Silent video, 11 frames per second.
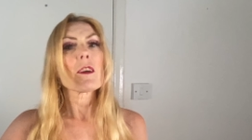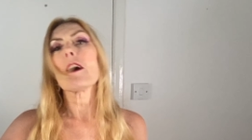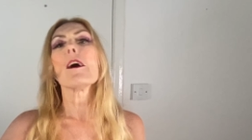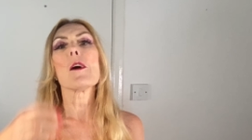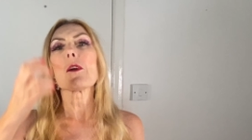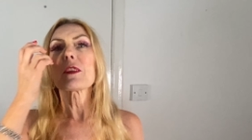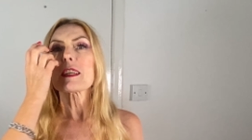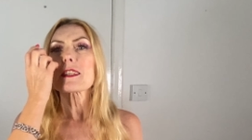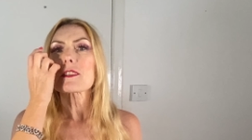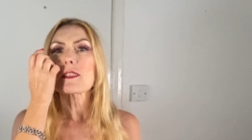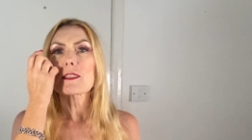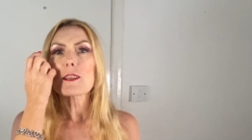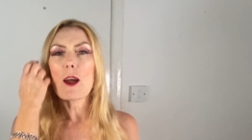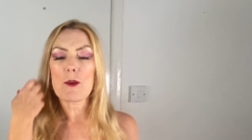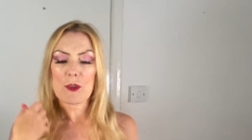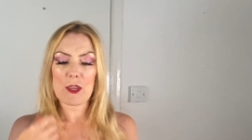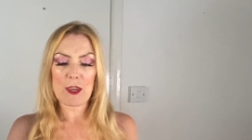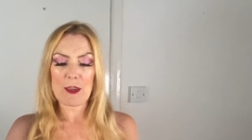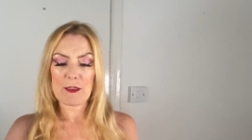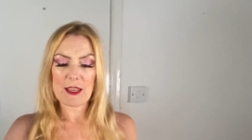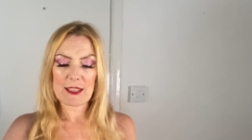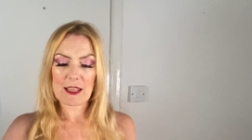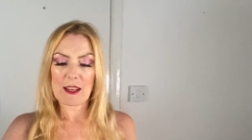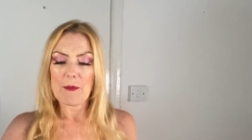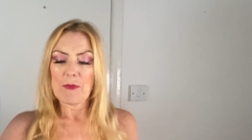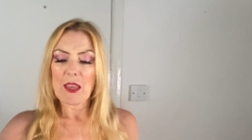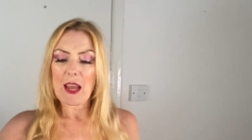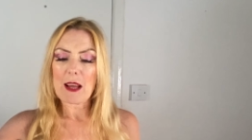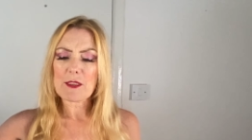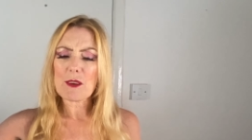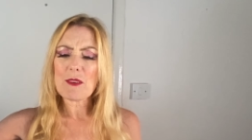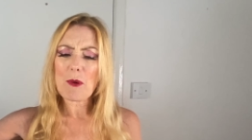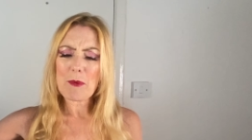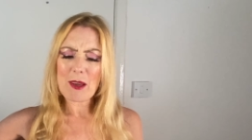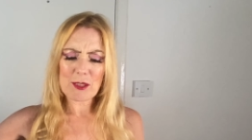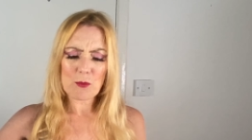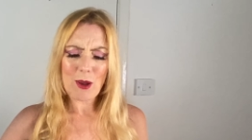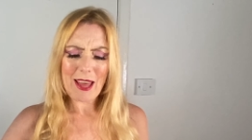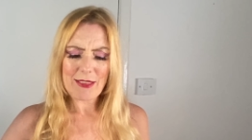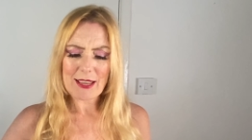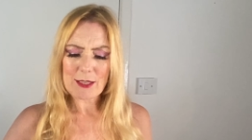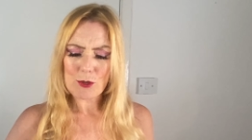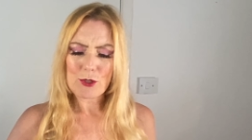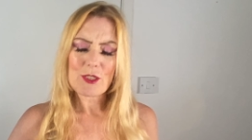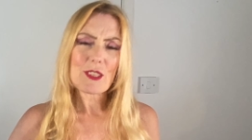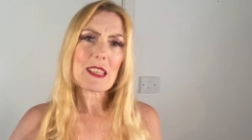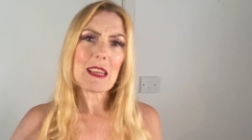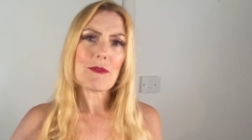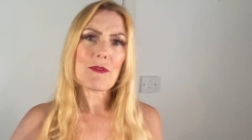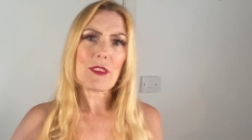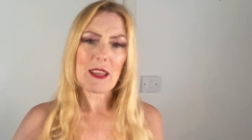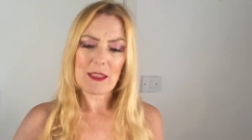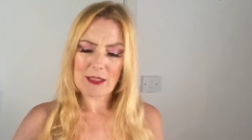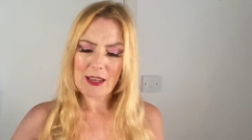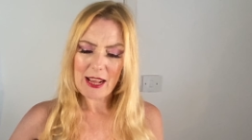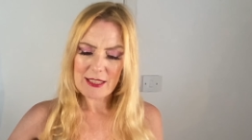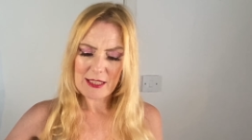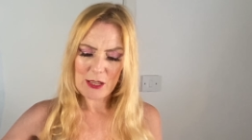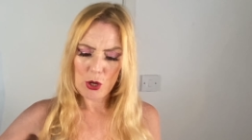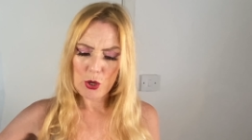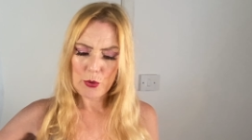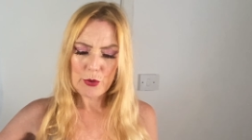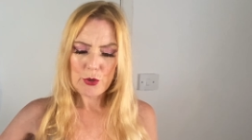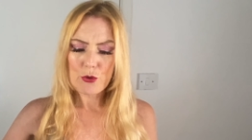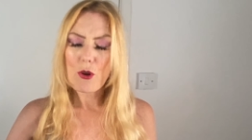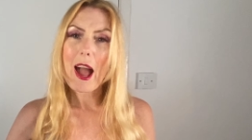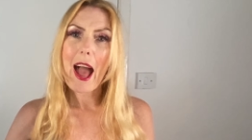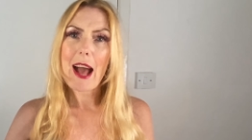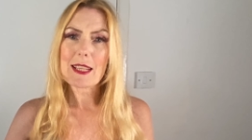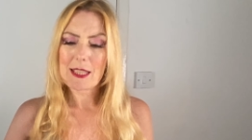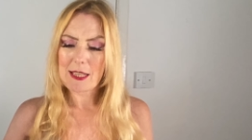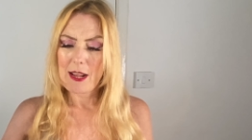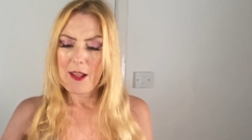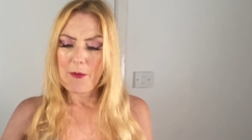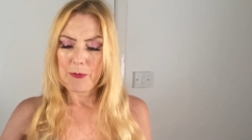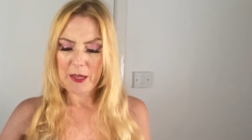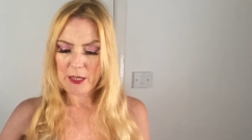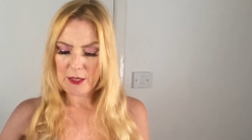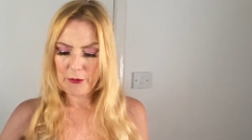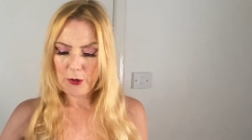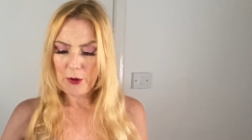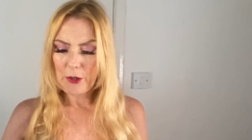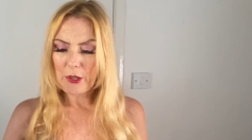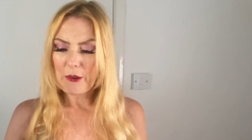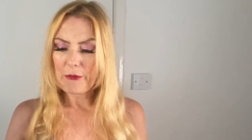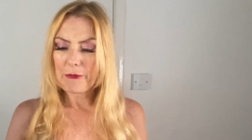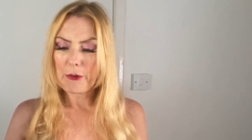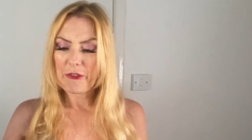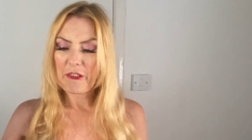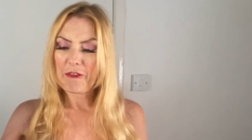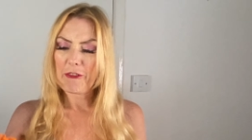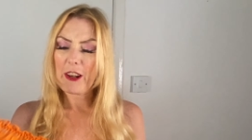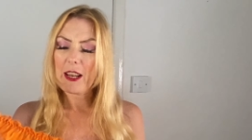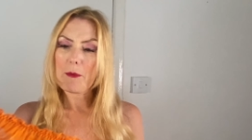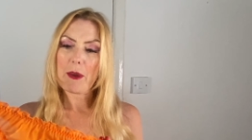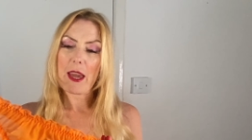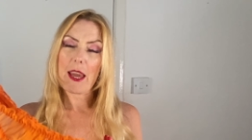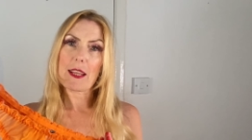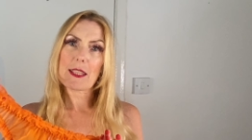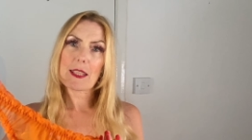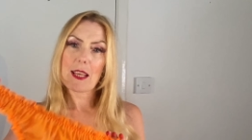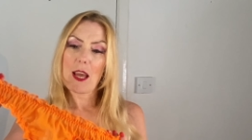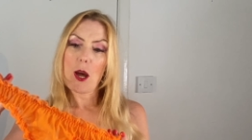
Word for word: Oh, these are so cute. These are, I don't know if I'll be able to wear these underneath things unless it's a loose dress because of all the fluffy frilly bit.